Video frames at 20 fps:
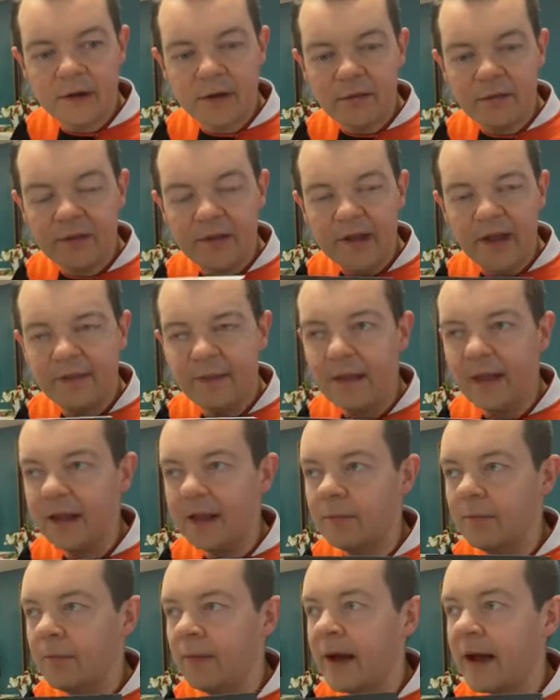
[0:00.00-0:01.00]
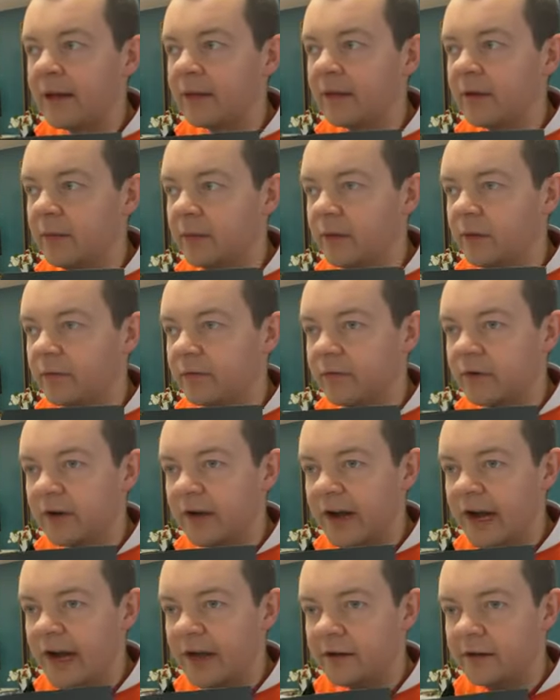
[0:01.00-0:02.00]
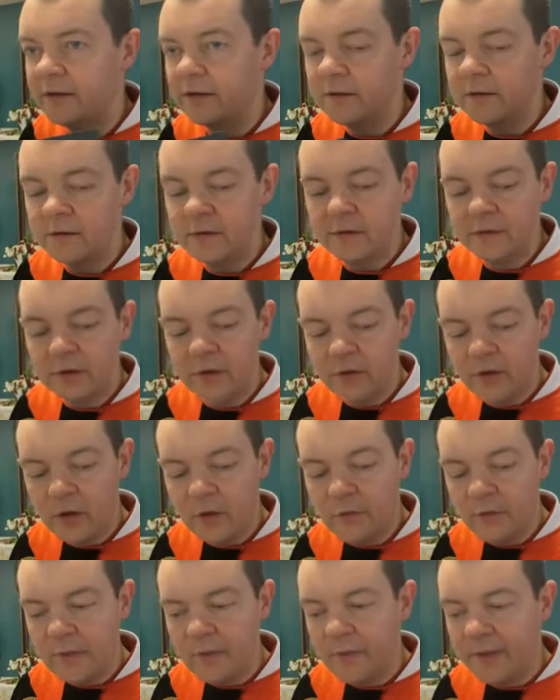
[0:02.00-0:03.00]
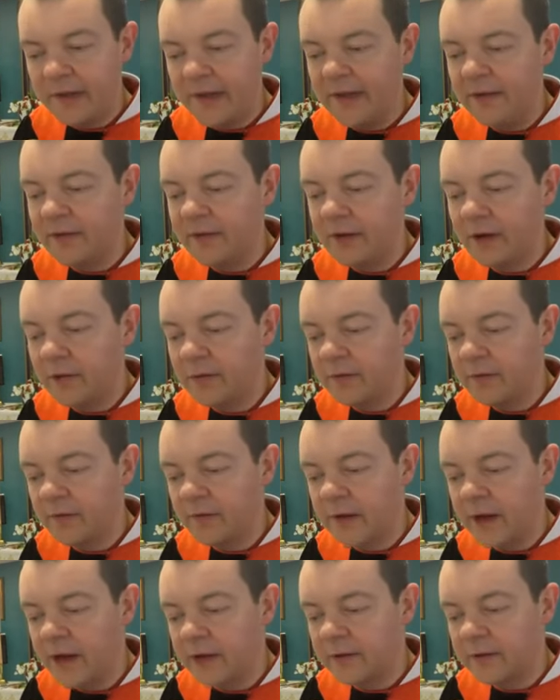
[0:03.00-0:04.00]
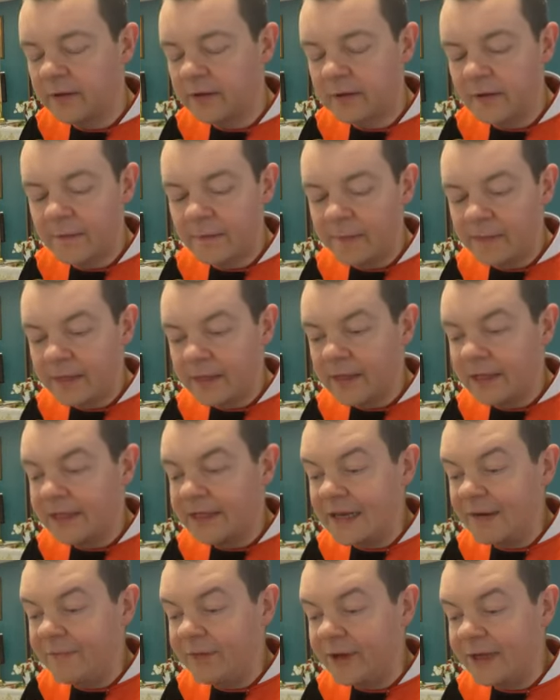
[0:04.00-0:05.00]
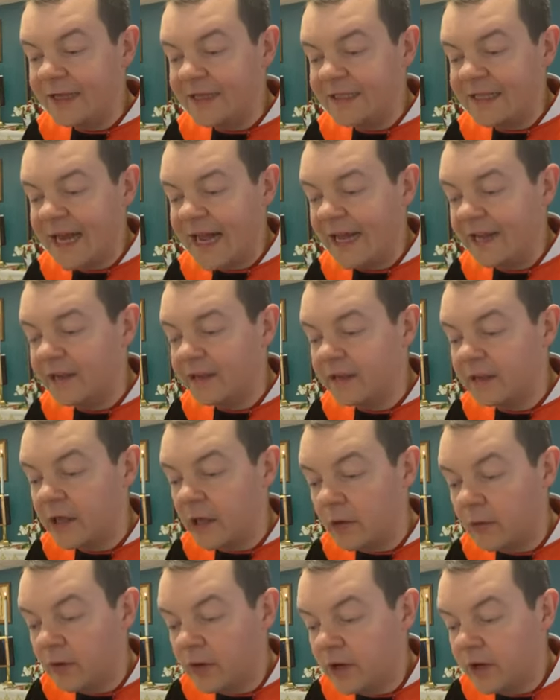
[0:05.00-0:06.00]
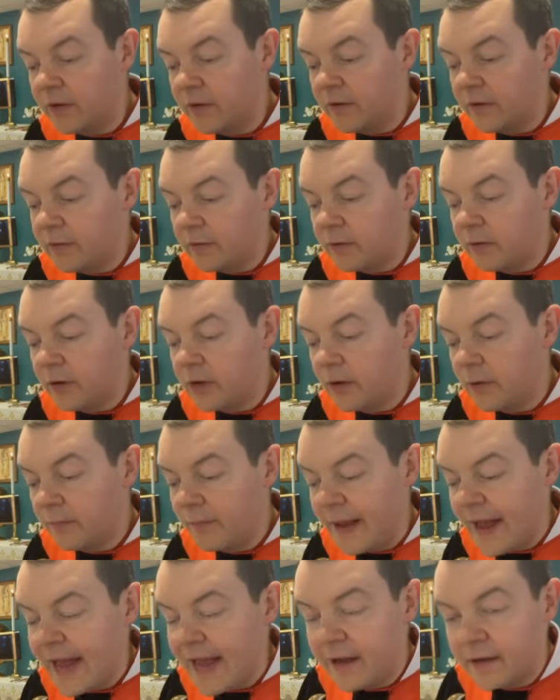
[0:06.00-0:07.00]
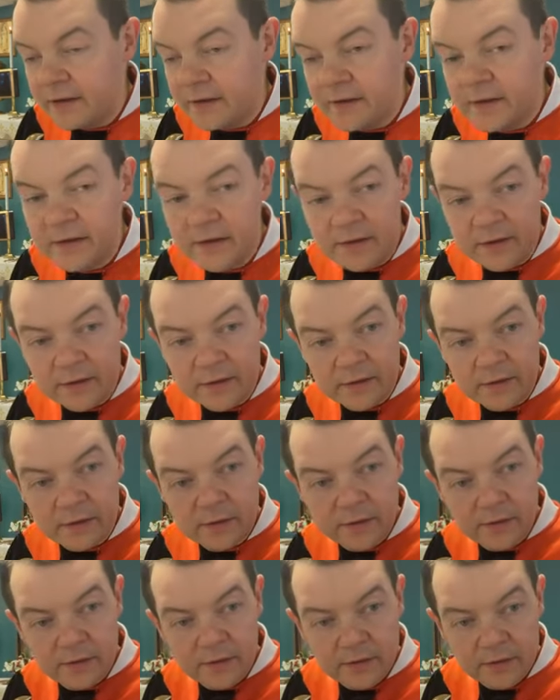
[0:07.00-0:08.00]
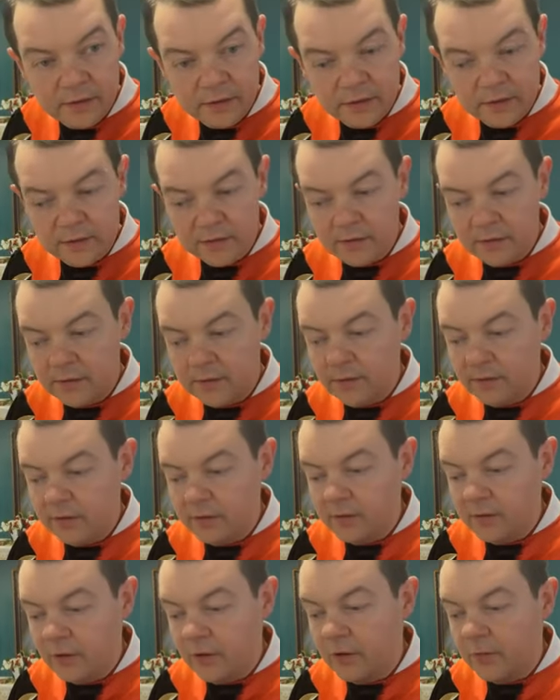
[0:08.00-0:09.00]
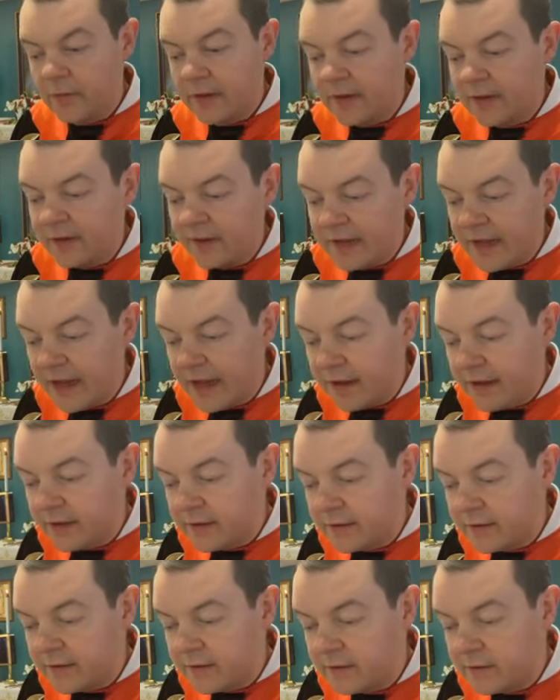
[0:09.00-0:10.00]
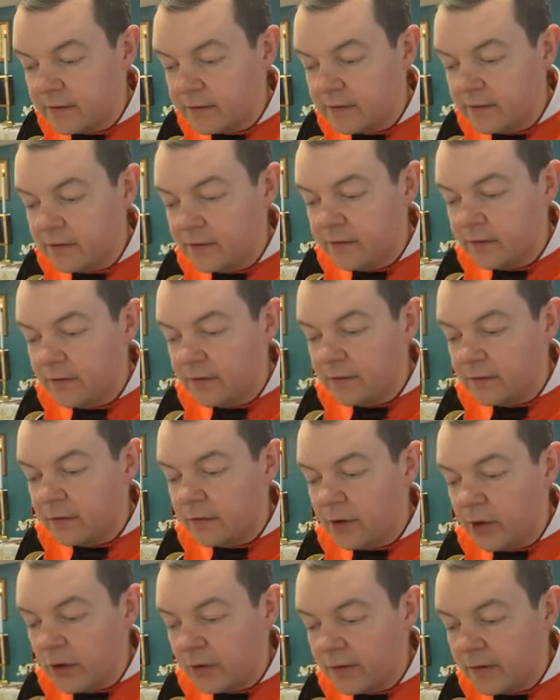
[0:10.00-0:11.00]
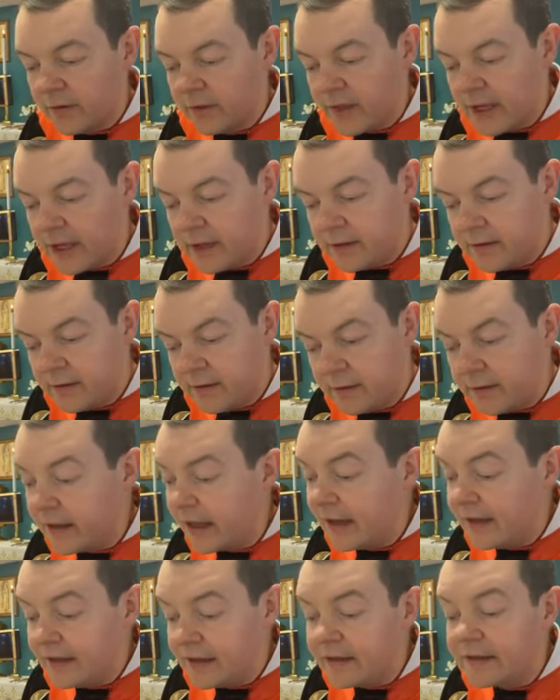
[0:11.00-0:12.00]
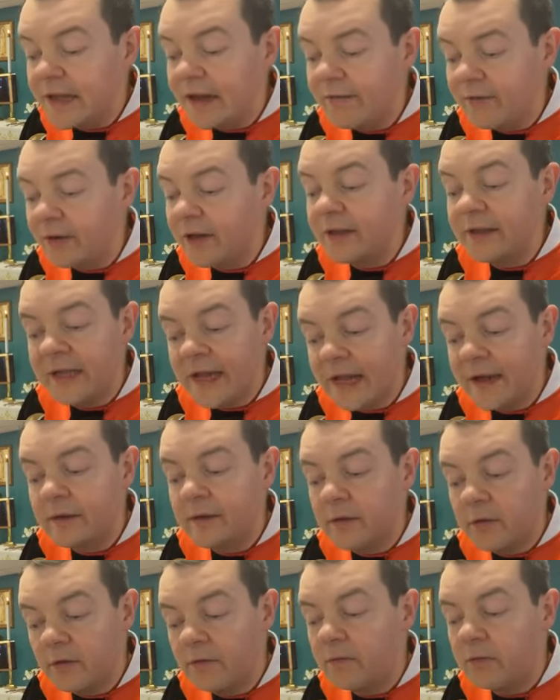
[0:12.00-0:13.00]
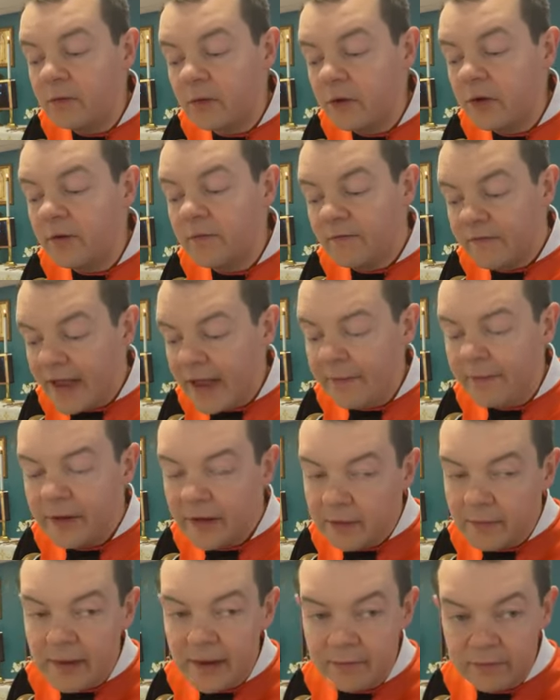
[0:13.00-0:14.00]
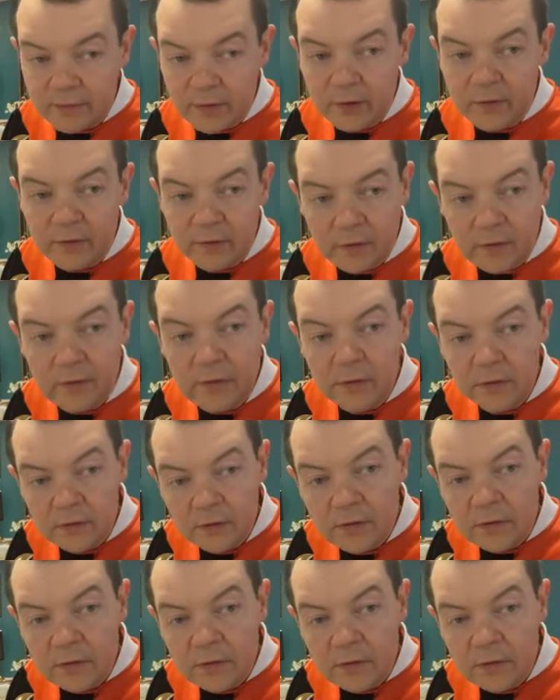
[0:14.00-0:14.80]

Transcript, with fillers: There's nothing impossible for God. You replace those thoughts. The devil attacks you through your past, your mistakes, through your sins, and the devil attacks you through your family members.